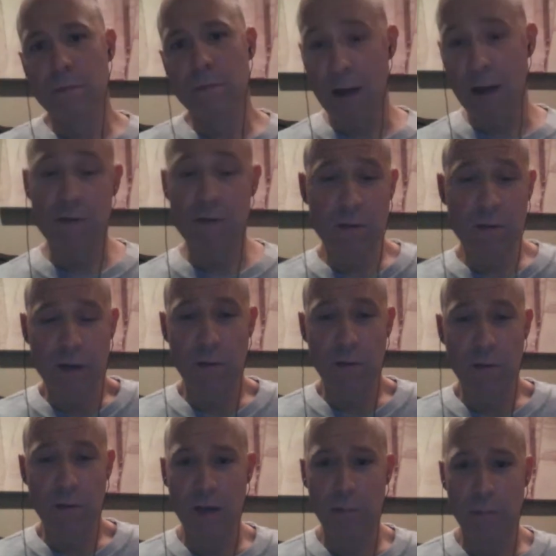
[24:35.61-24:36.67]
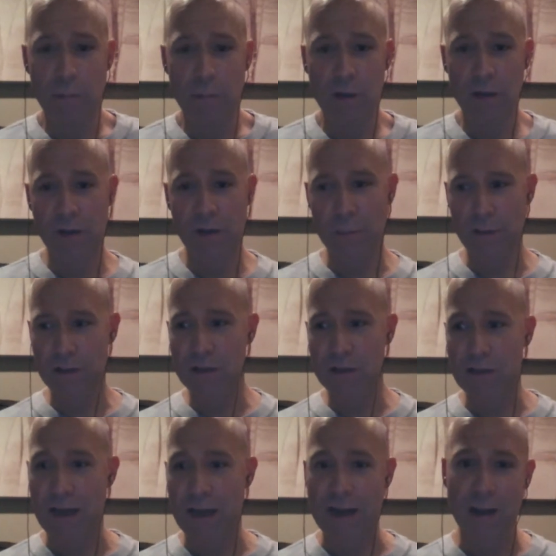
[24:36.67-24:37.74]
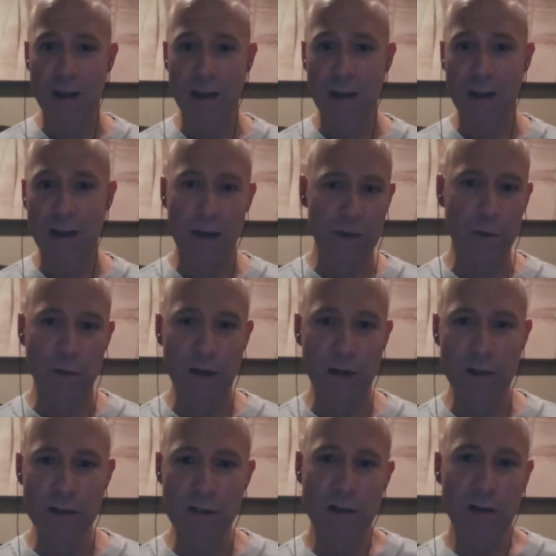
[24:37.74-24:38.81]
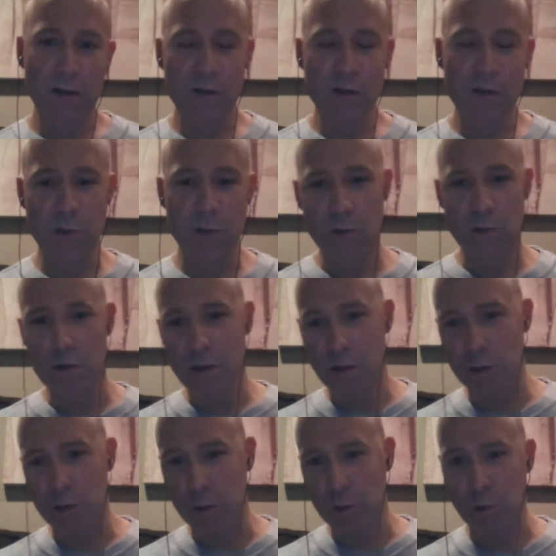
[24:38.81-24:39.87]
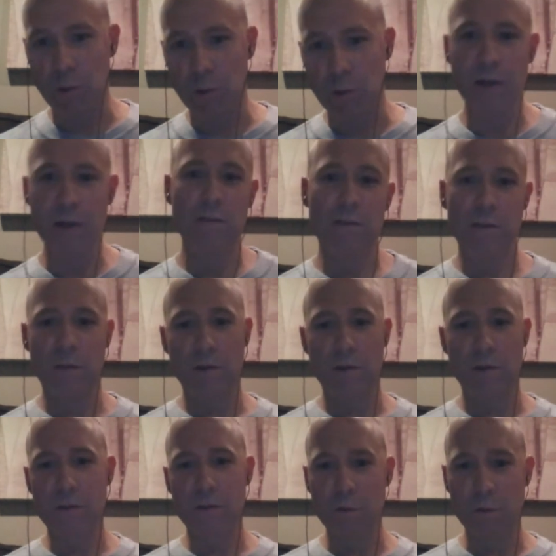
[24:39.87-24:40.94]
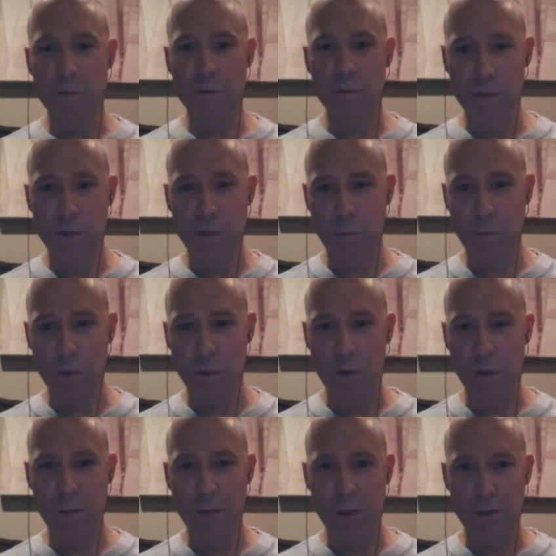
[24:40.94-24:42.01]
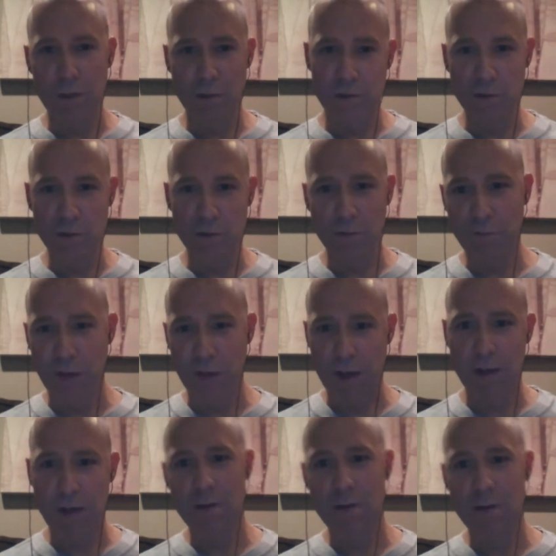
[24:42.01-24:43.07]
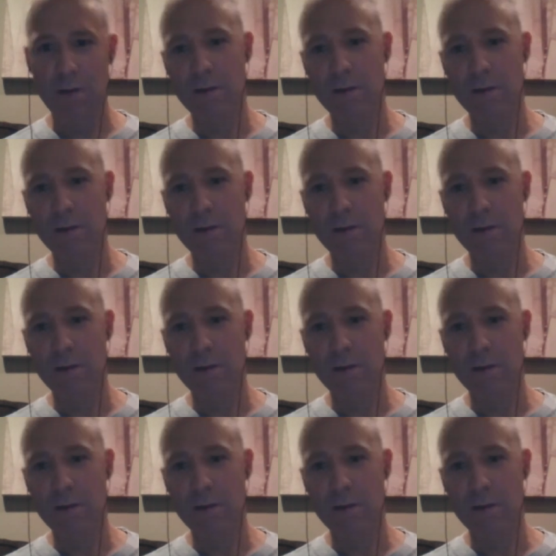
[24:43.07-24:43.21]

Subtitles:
has, you know, the capability to be static IP addressed, so you could control it. You can do, you know, programming. You can do fade,